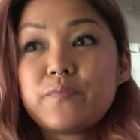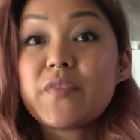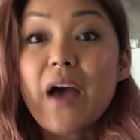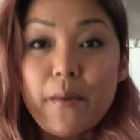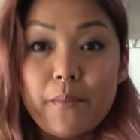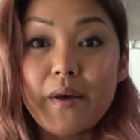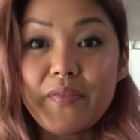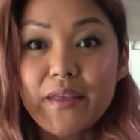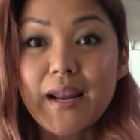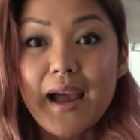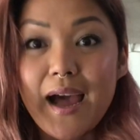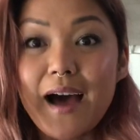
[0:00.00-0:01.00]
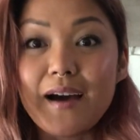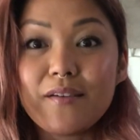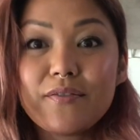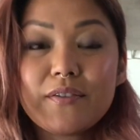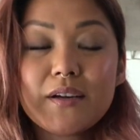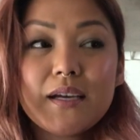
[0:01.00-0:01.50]
that month and a
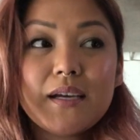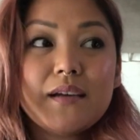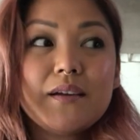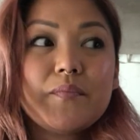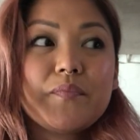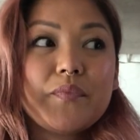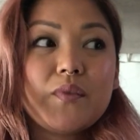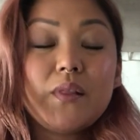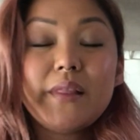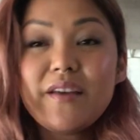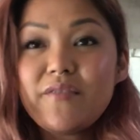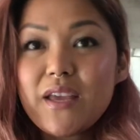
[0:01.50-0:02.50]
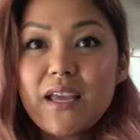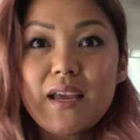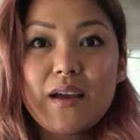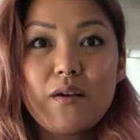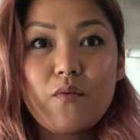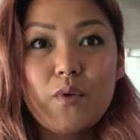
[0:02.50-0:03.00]
half, living
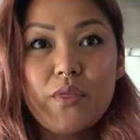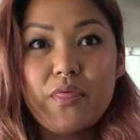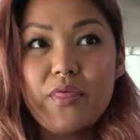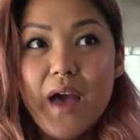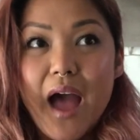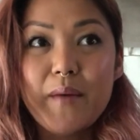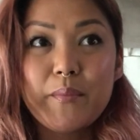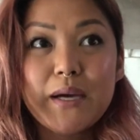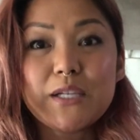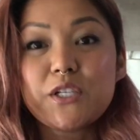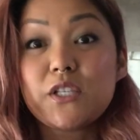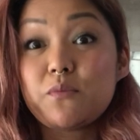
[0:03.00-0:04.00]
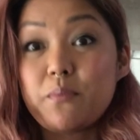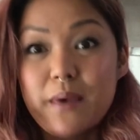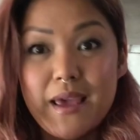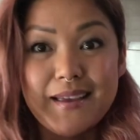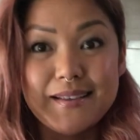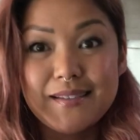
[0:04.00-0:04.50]
with that much
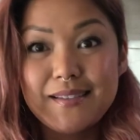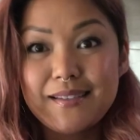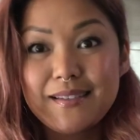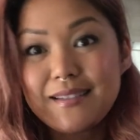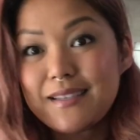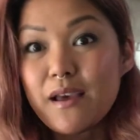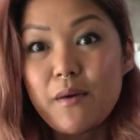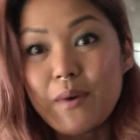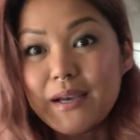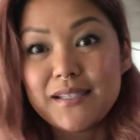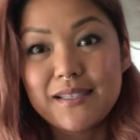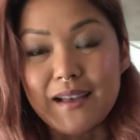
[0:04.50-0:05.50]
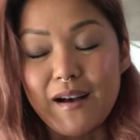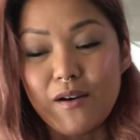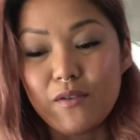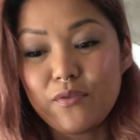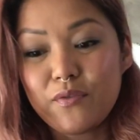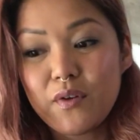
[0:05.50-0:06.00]
space to
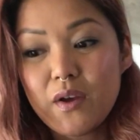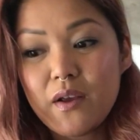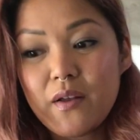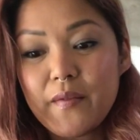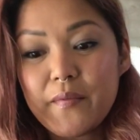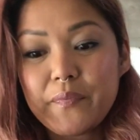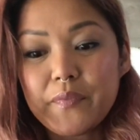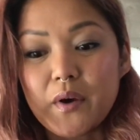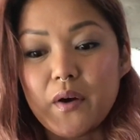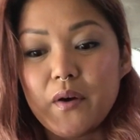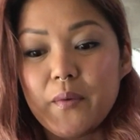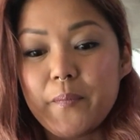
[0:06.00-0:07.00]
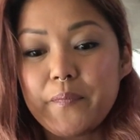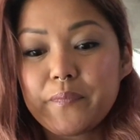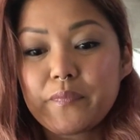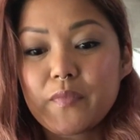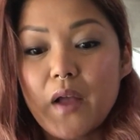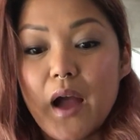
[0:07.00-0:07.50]
myself,
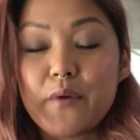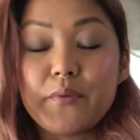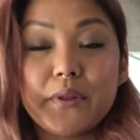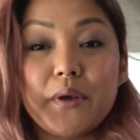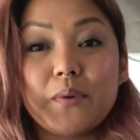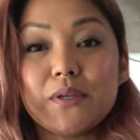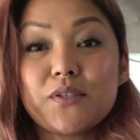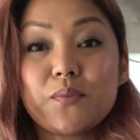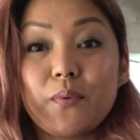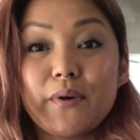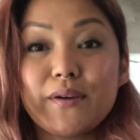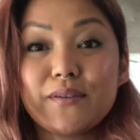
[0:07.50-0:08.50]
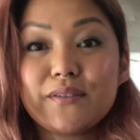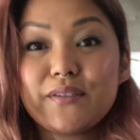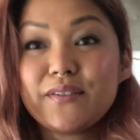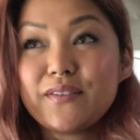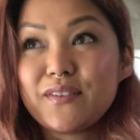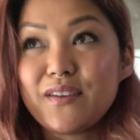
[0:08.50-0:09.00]
I really was spoiled,
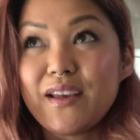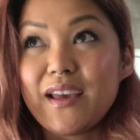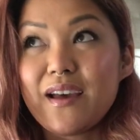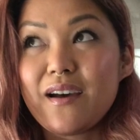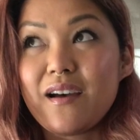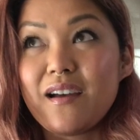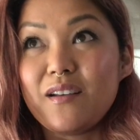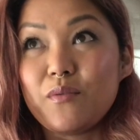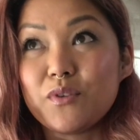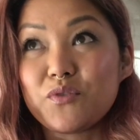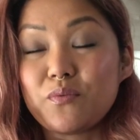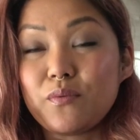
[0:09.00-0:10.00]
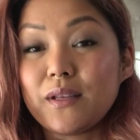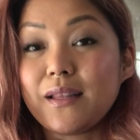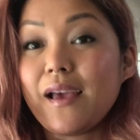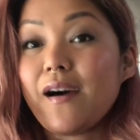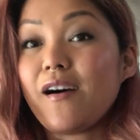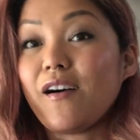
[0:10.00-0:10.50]
and it was really
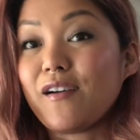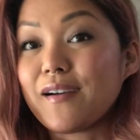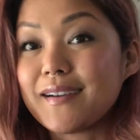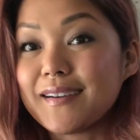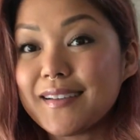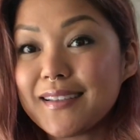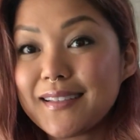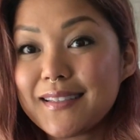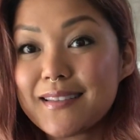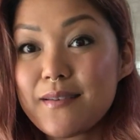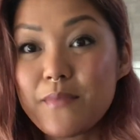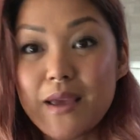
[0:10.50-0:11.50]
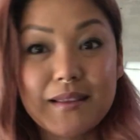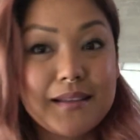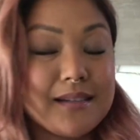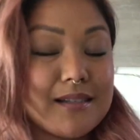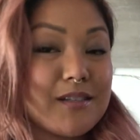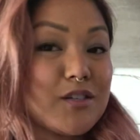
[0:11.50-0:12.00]
hard to make the
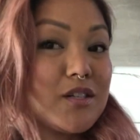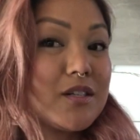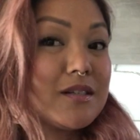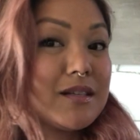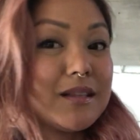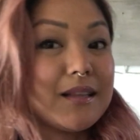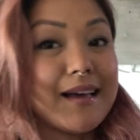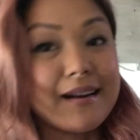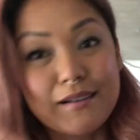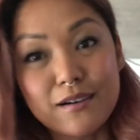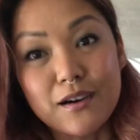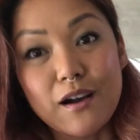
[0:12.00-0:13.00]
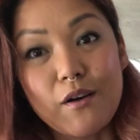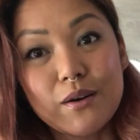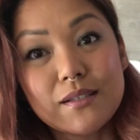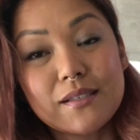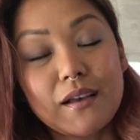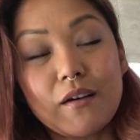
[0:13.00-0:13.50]
decision to let her go
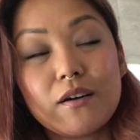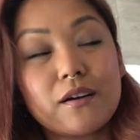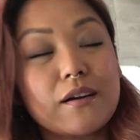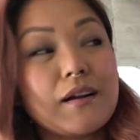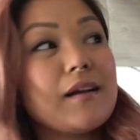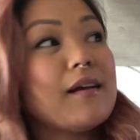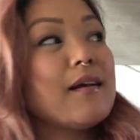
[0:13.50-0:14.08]
and sell her.